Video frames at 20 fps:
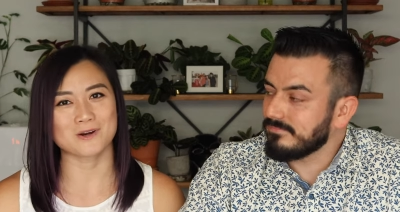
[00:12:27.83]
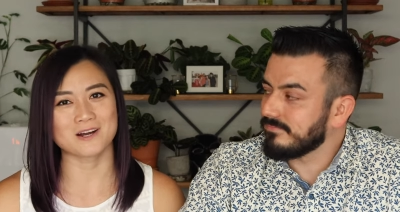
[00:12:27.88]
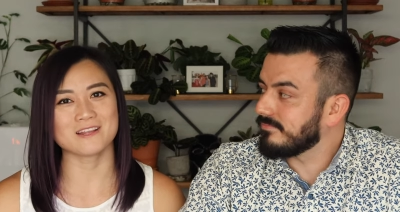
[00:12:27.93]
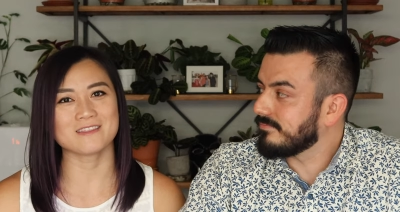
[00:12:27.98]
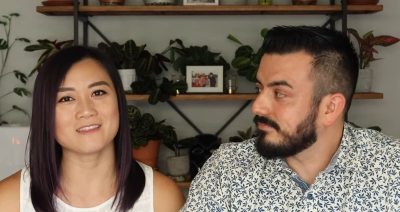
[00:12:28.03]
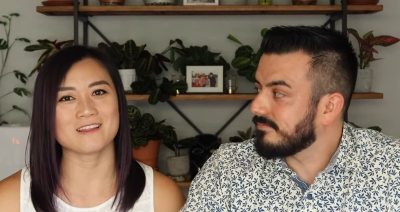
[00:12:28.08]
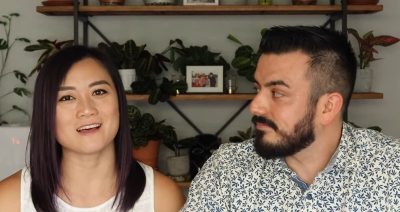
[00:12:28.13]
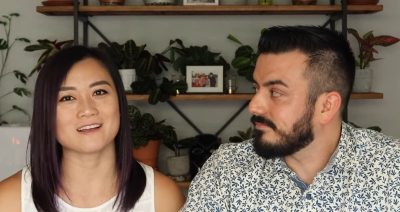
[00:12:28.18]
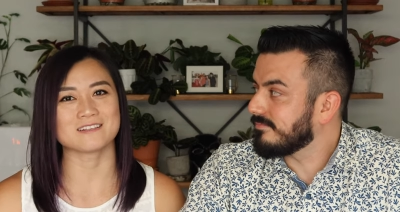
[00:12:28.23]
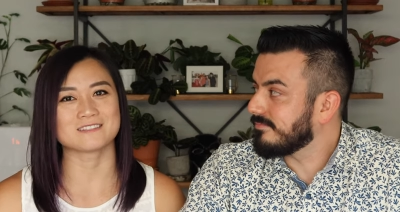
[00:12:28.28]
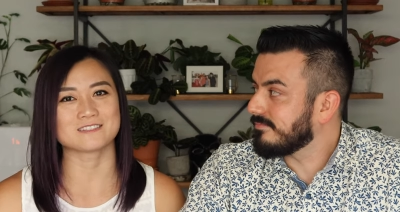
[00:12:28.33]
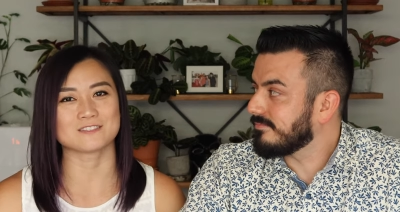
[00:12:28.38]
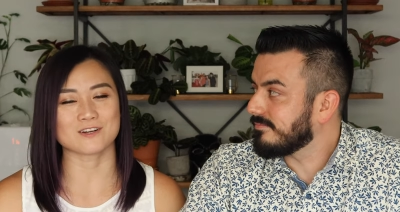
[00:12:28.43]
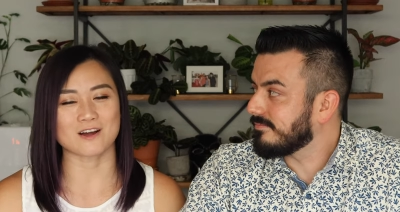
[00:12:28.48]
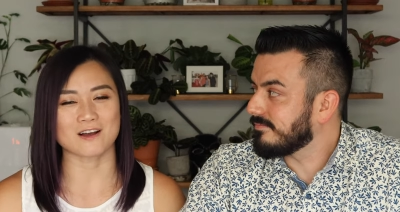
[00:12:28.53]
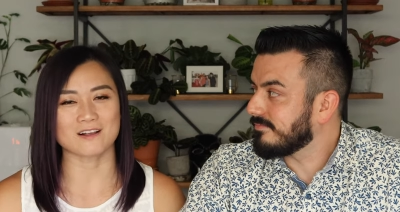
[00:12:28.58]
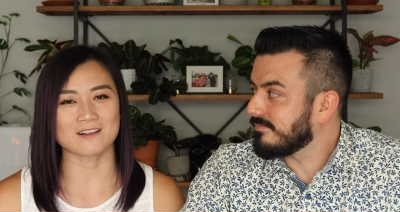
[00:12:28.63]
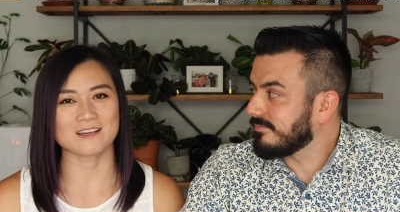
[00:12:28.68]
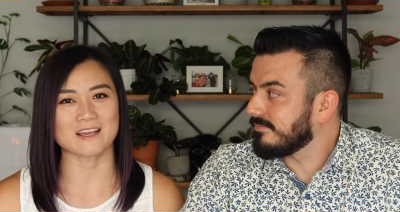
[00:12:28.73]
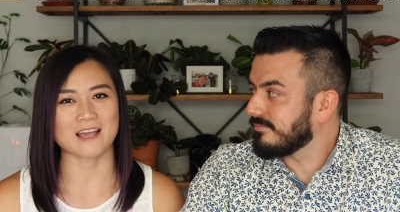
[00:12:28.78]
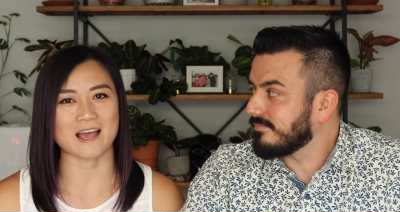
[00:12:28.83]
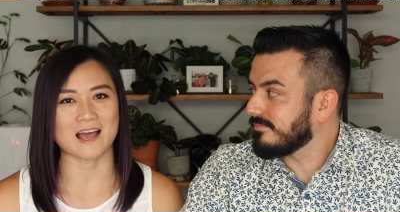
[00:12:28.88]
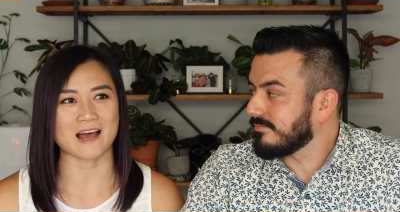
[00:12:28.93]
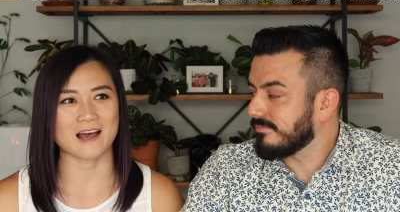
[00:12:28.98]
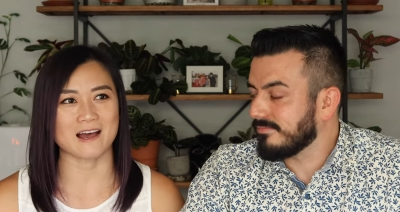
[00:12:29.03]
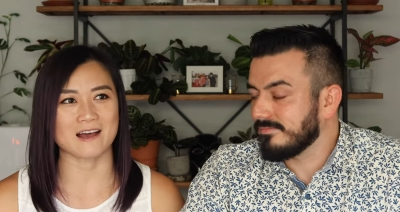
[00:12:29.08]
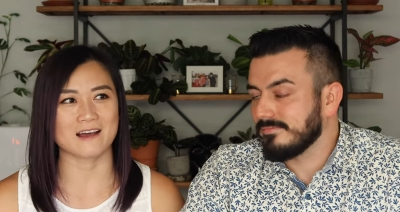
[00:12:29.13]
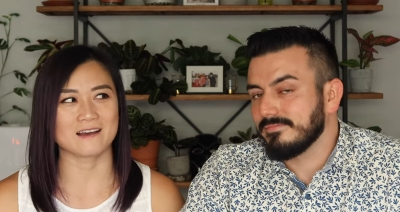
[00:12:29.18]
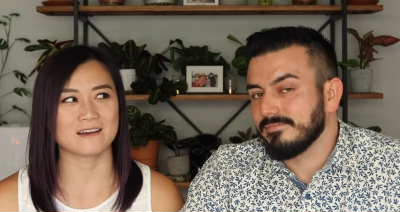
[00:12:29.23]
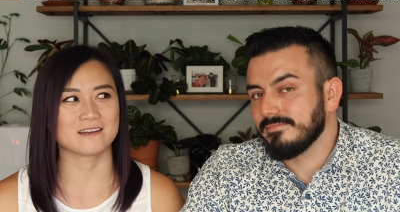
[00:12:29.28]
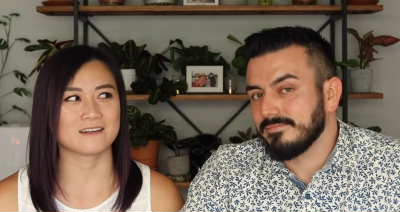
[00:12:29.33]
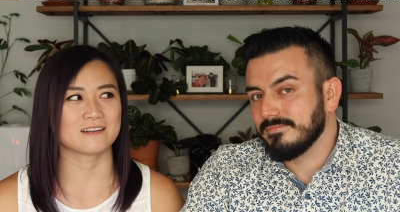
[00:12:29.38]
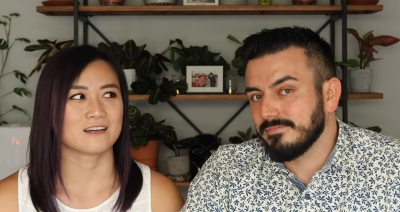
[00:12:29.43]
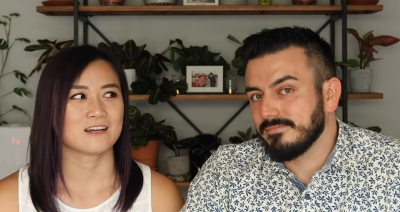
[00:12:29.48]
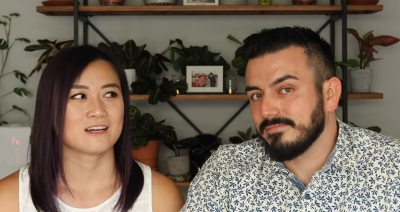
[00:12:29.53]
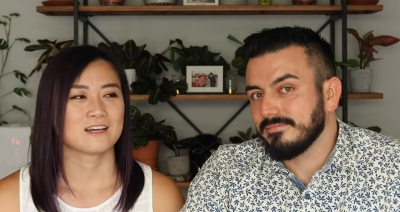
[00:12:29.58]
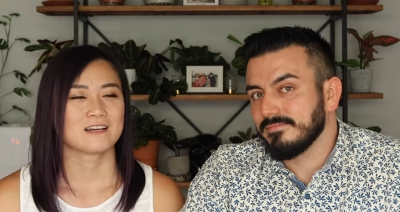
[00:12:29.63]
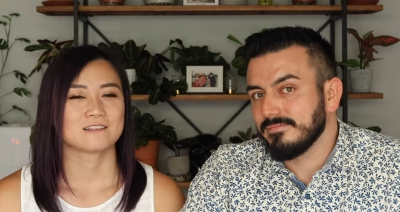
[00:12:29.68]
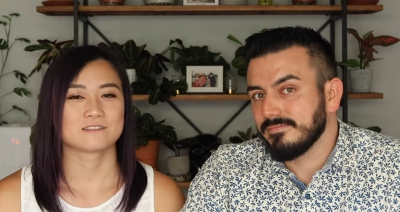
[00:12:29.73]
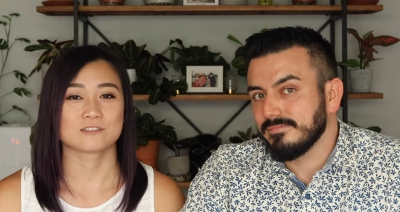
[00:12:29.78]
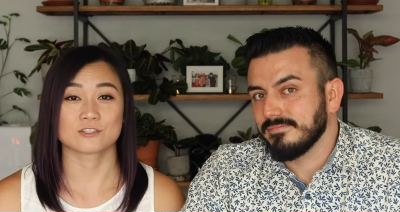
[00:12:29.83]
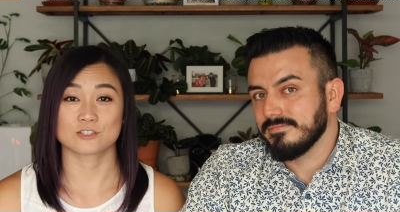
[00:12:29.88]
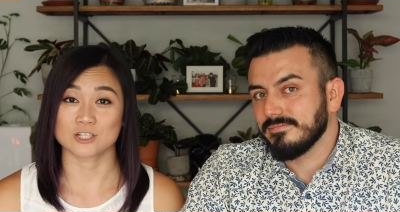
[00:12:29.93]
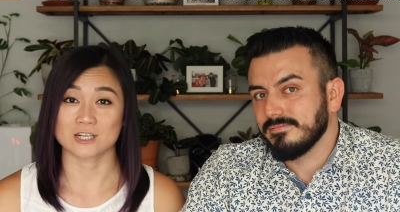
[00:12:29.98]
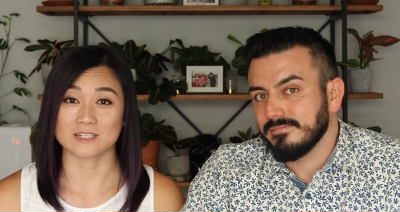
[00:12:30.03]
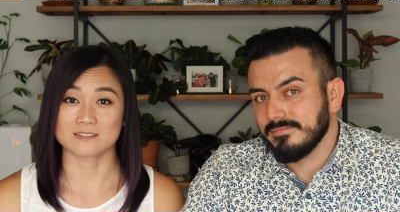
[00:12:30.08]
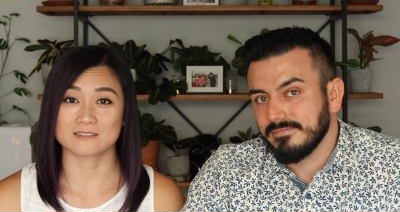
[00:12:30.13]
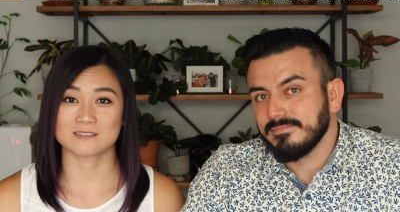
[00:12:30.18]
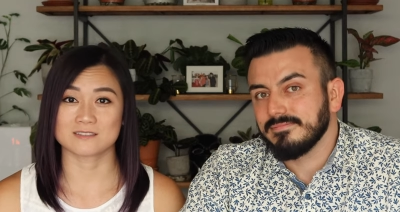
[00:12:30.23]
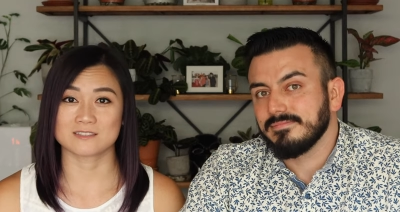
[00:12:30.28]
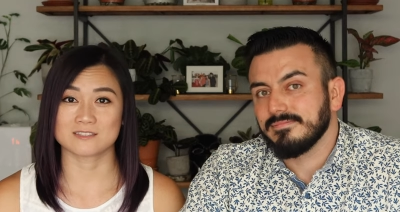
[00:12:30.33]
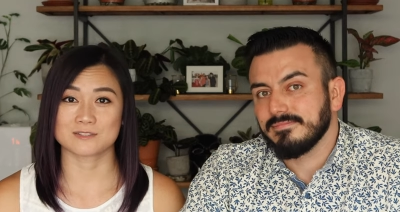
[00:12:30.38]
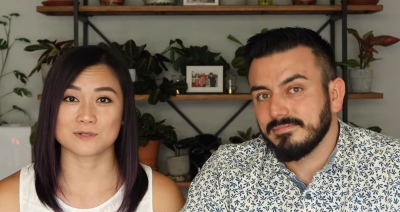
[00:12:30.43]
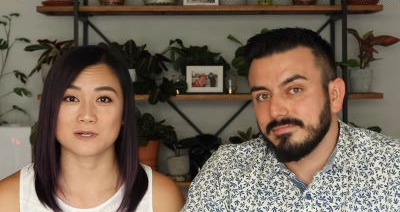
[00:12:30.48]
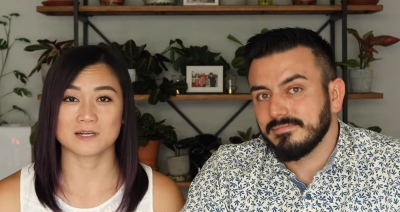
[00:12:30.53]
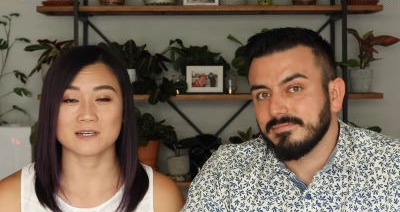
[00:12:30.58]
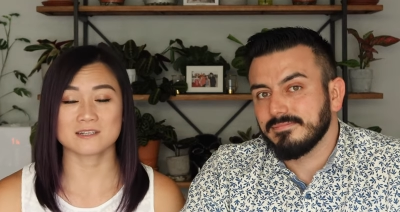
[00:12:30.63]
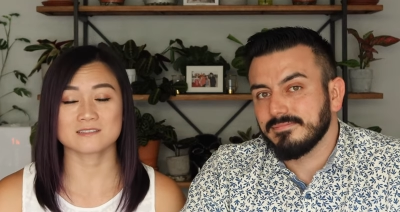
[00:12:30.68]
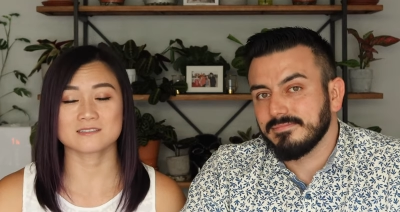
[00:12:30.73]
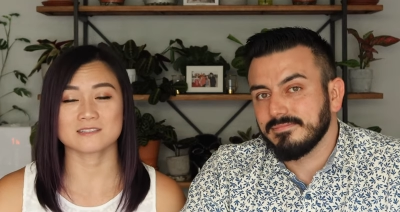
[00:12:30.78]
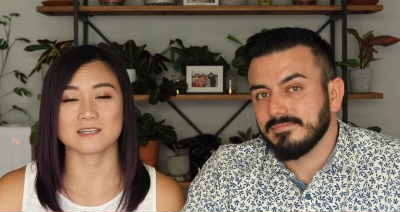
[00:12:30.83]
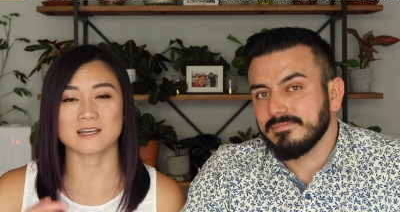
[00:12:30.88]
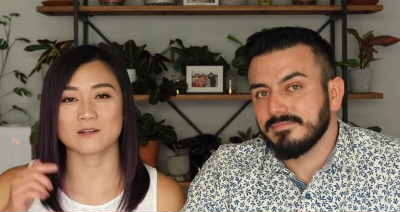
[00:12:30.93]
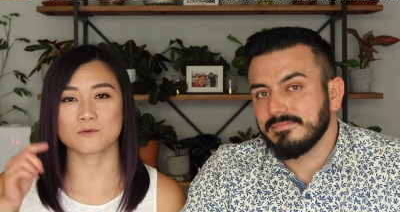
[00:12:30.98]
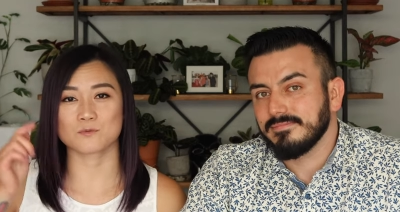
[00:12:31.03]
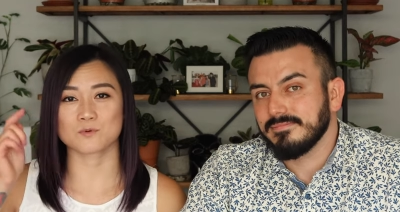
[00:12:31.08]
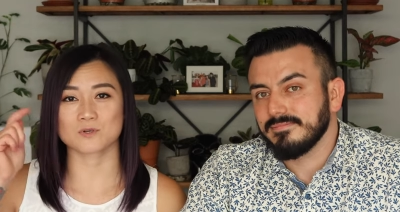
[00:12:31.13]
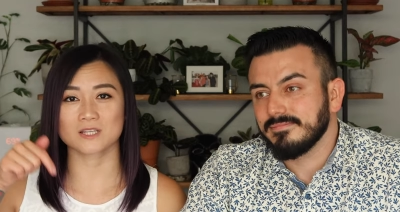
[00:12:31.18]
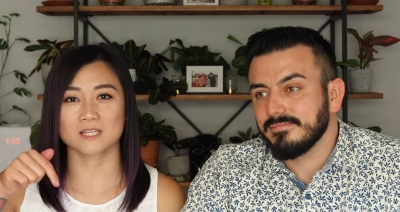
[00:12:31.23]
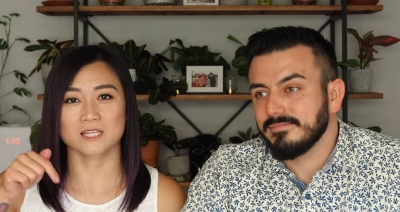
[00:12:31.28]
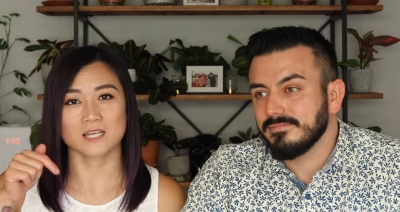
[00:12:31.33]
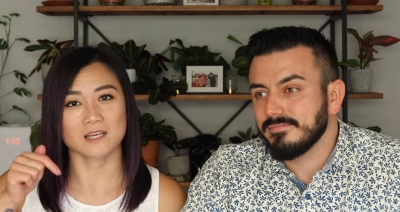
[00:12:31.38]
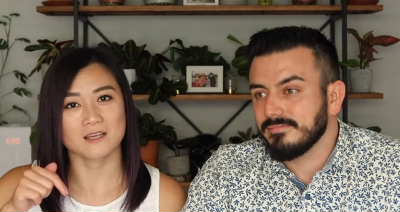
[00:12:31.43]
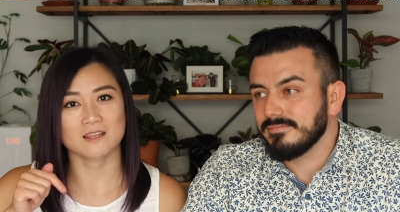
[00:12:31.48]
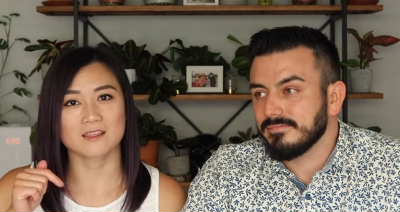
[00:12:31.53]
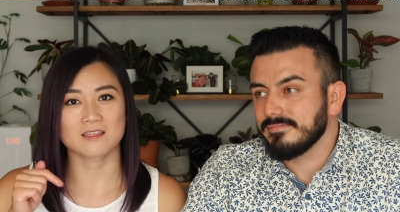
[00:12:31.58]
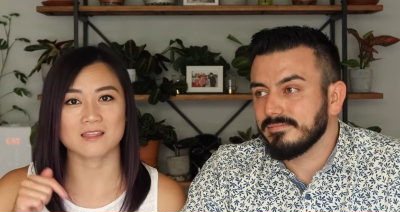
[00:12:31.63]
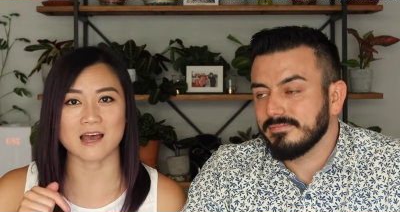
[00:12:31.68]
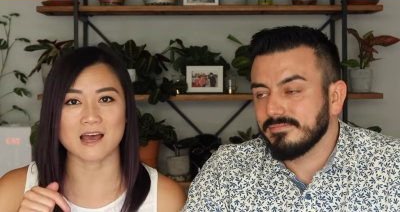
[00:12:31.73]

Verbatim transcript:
Speaker 1: one that Denali had suggested to us and we'll link